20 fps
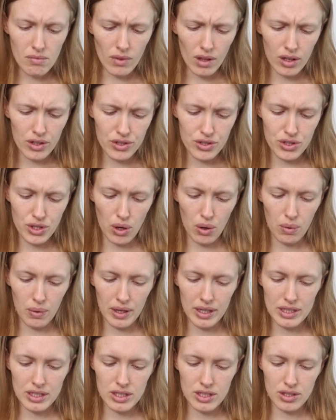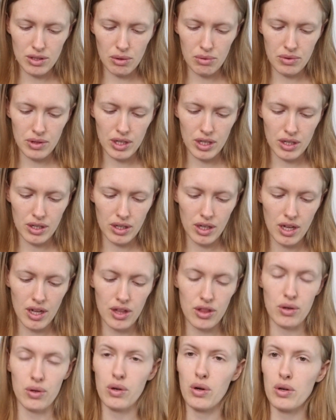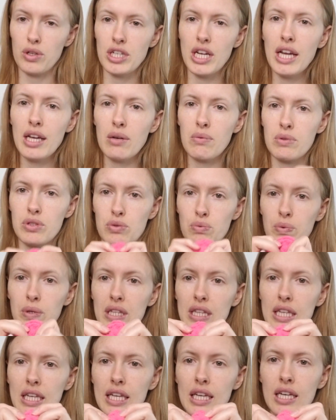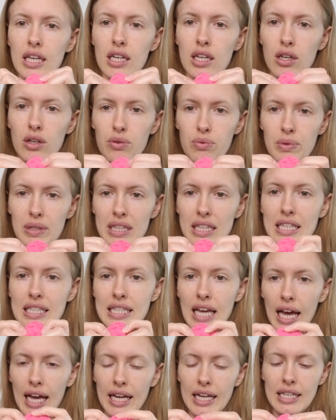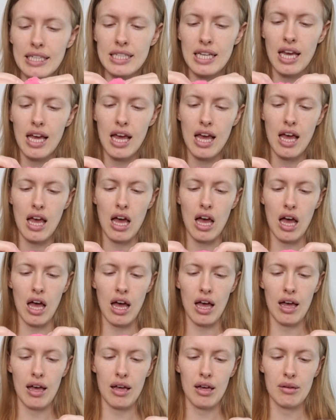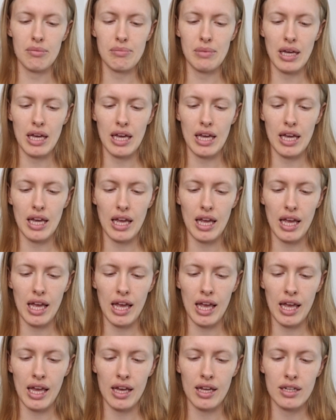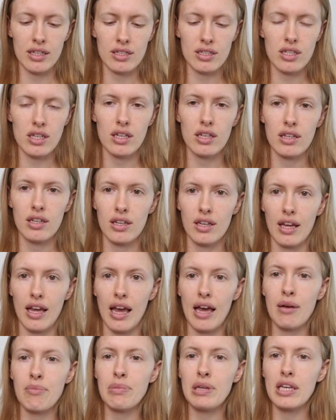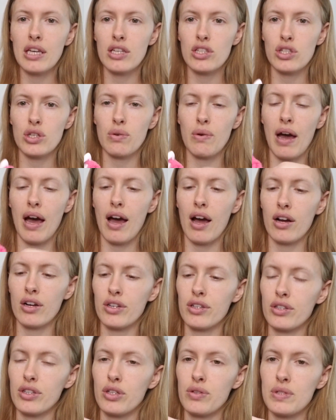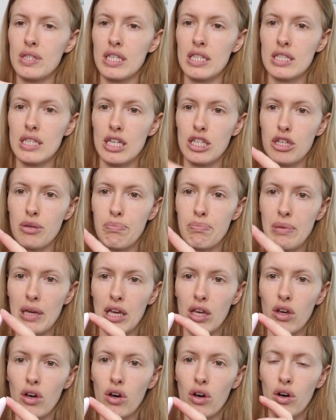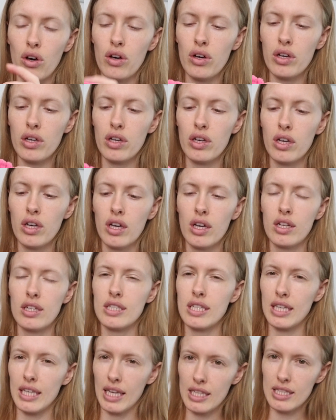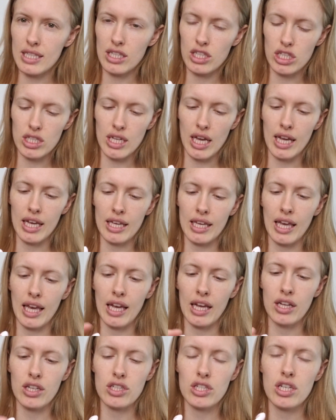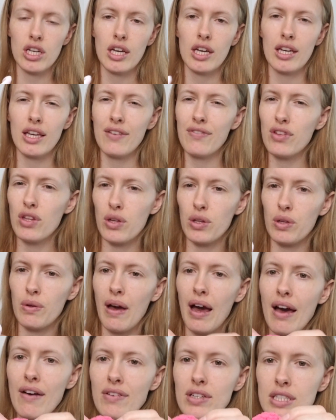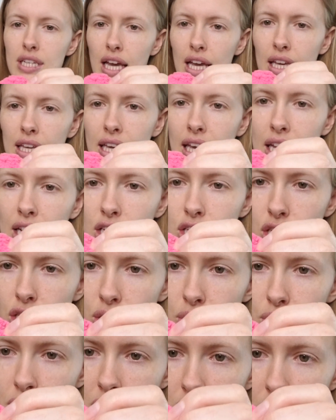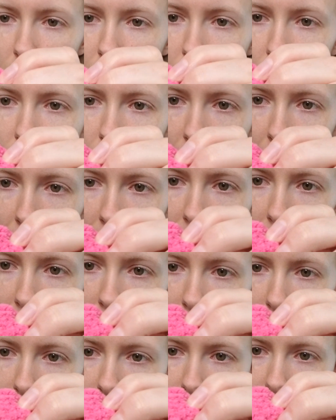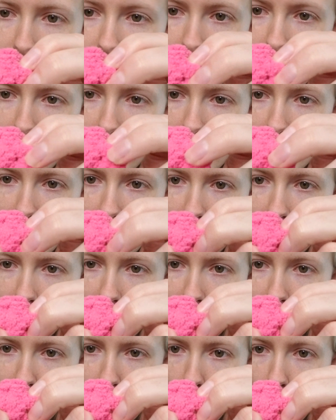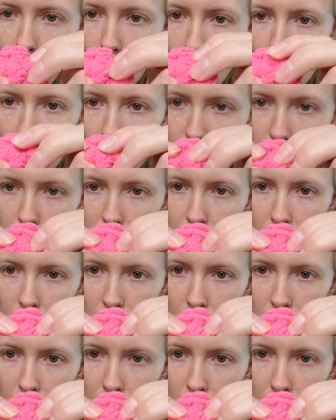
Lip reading: So the crocheting was really, really tight. And because you are using such a big hook to get such a tight gauge, even though you have a tight gauge, you still have kind of these holes